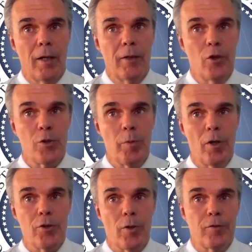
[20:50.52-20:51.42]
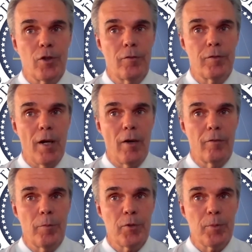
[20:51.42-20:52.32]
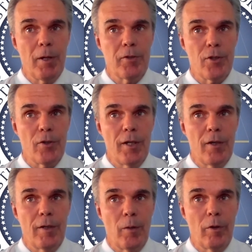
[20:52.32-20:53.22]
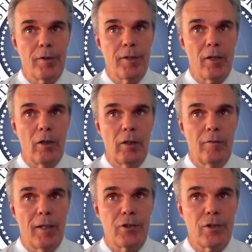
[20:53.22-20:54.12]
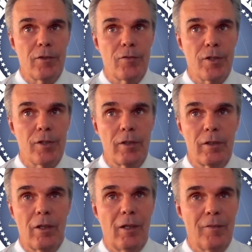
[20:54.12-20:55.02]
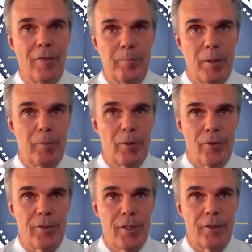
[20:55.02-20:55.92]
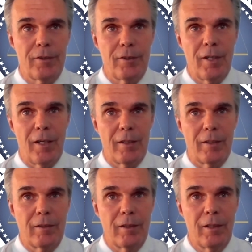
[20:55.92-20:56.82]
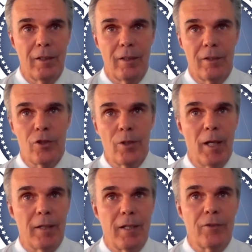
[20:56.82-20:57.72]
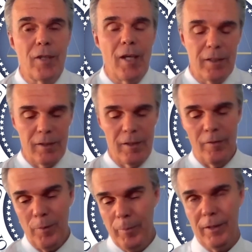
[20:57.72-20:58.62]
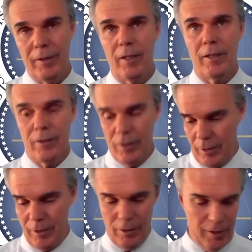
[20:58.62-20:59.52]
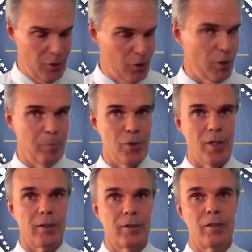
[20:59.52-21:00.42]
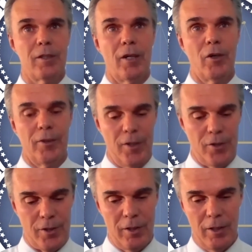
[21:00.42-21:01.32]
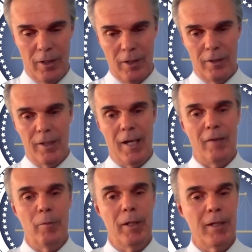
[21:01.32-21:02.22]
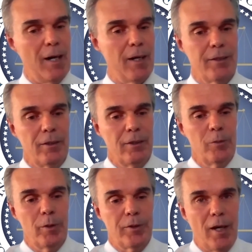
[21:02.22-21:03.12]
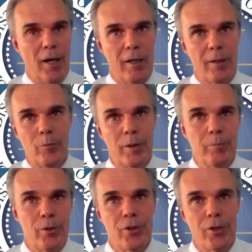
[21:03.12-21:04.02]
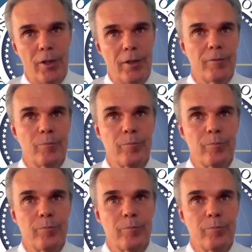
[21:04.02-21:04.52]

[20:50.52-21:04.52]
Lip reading: And notice we also have Chief Darren from Spencer here, and I want to thank all of our chiefs and all of our today. And Jimmy, I can't thank you enough for being here. Your leadership is second to none on this. You have a big heart. You lead with your heart, and we appreciate it.